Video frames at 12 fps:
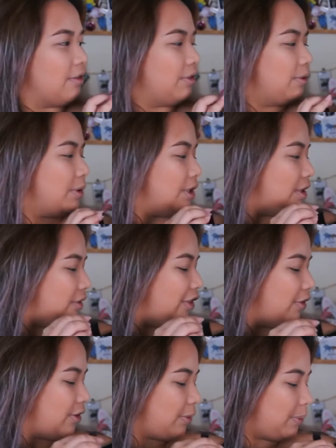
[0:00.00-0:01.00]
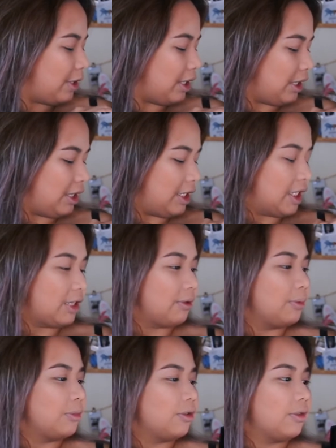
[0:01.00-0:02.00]
everyone's favorite part is
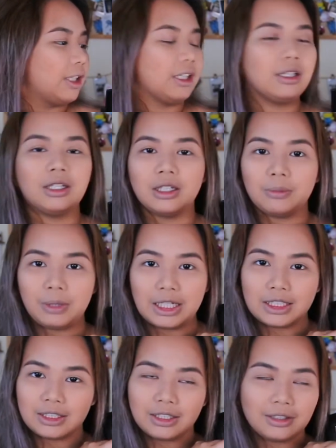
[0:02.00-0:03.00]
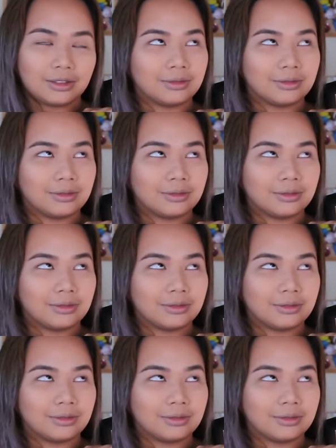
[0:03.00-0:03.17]
removing the plastic.